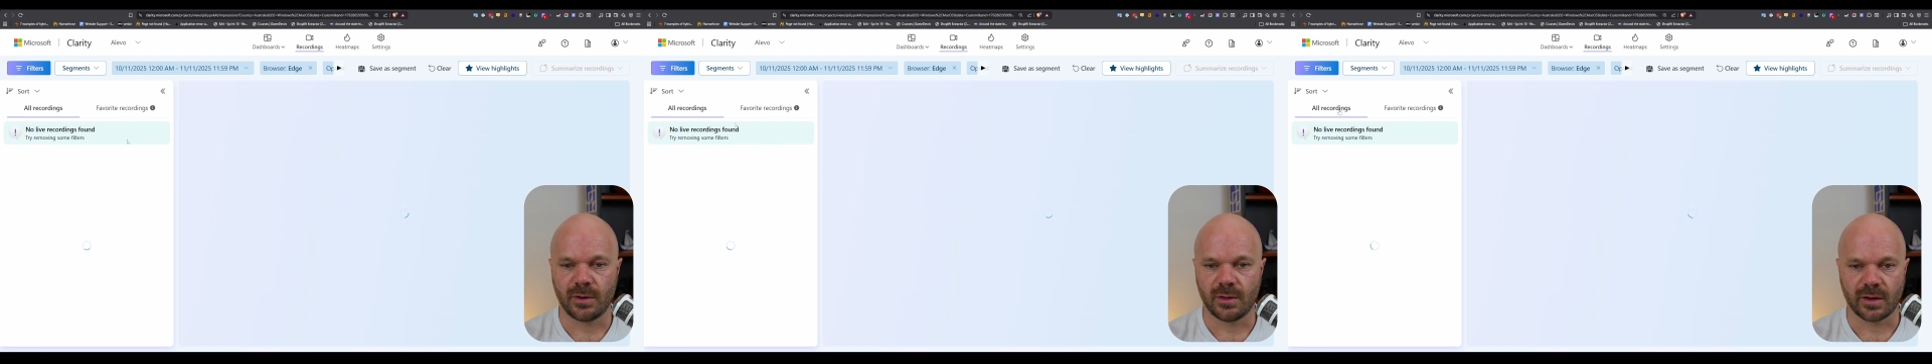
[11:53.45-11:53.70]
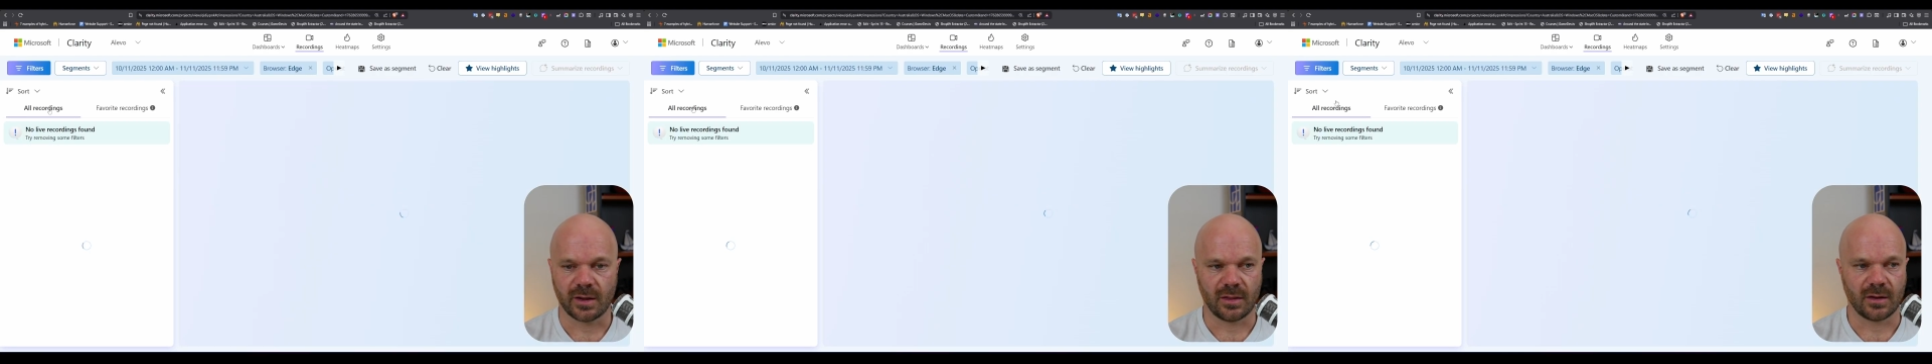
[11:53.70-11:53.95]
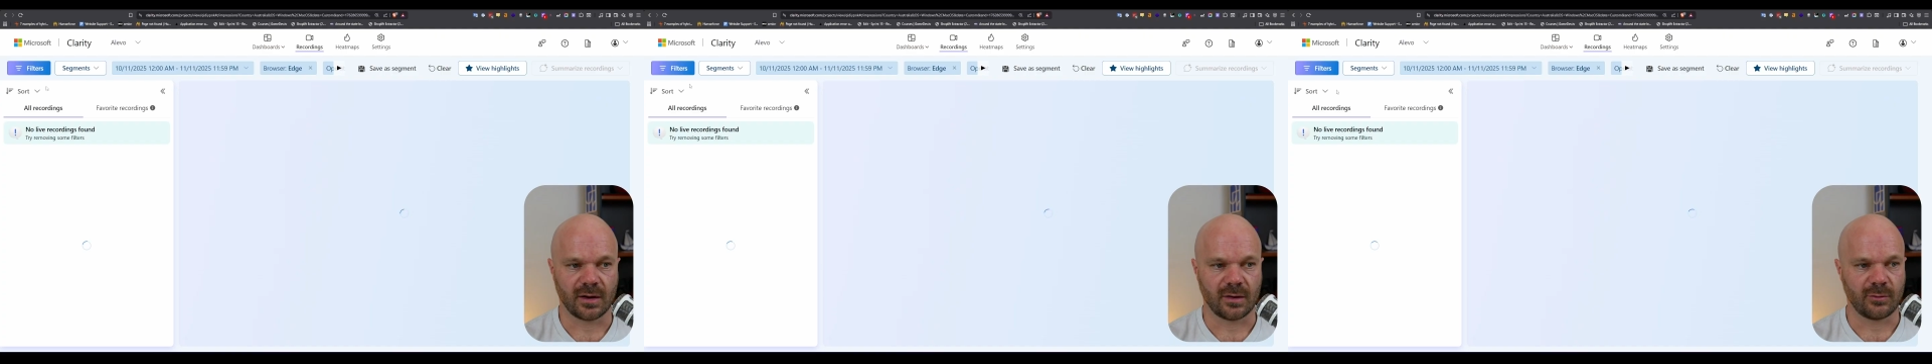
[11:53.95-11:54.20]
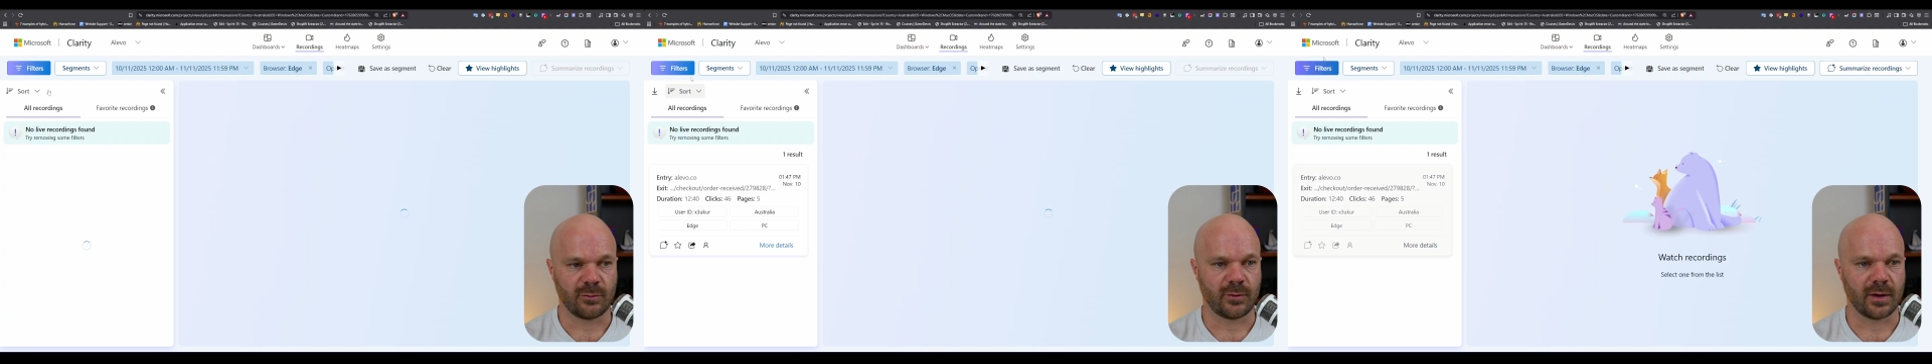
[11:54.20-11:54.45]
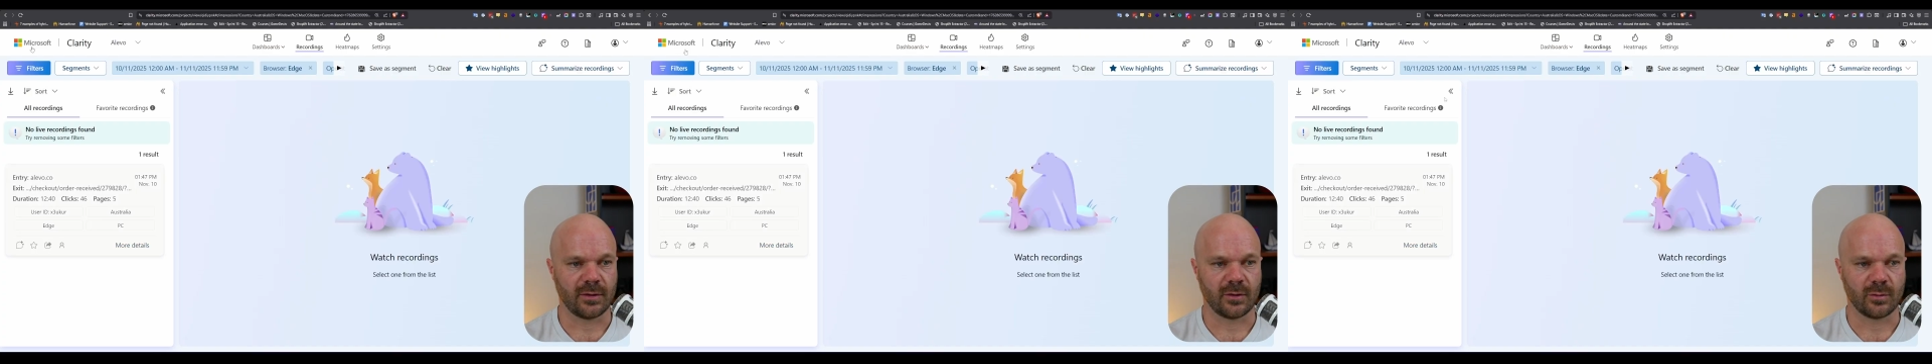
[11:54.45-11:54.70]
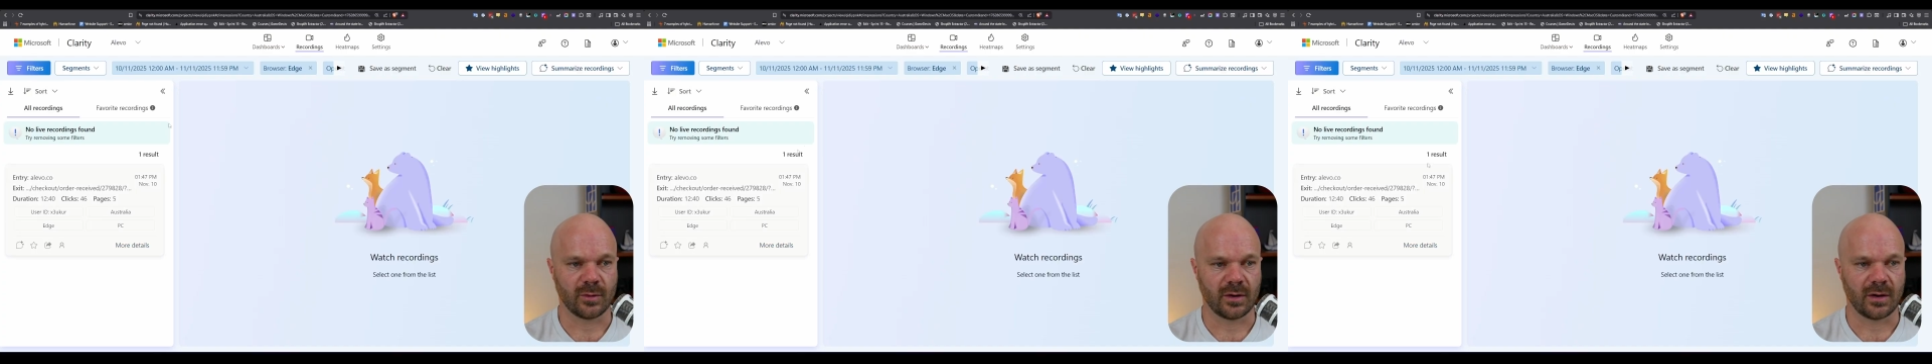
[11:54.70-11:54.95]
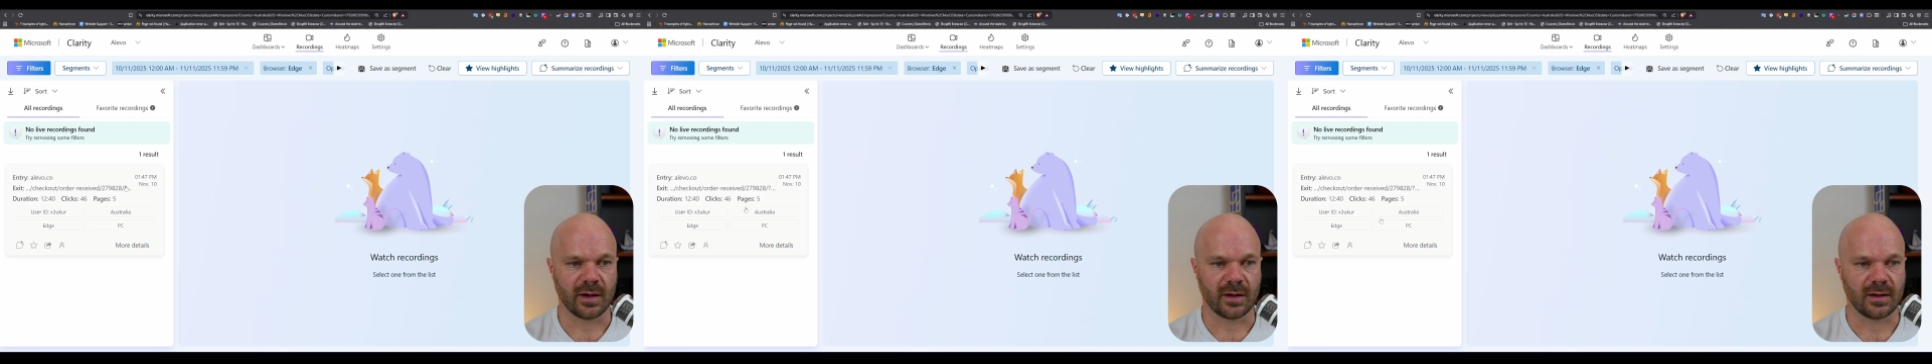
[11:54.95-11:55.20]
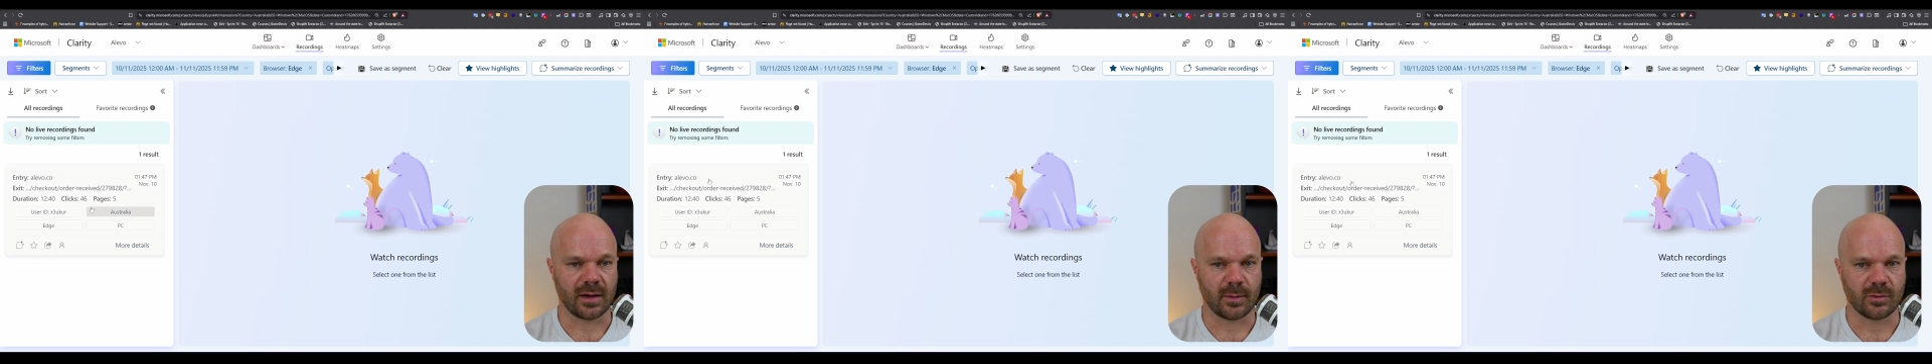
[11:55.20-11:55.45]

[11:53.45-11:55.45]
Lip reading: lucky that I found this one. I can capture the